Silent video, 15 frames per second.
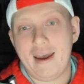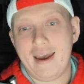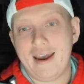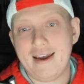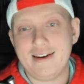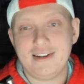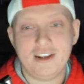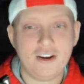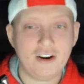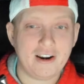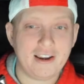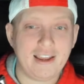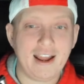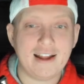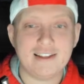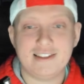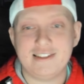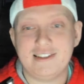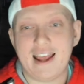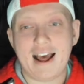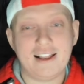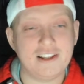And here against
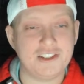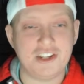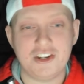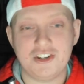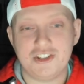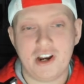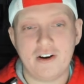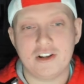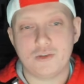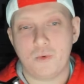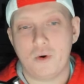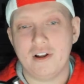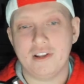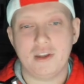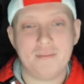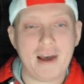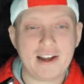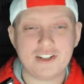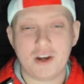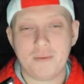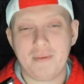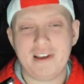Dallas in Jerry's world, the
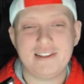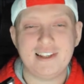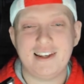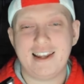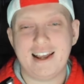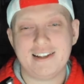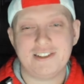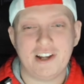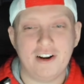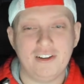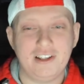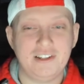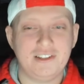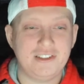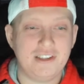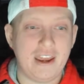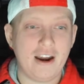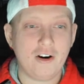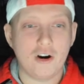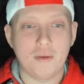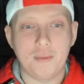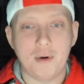matchup isn't necessarily
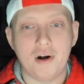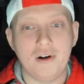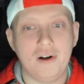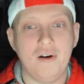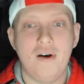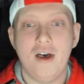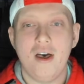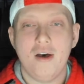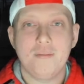terrible,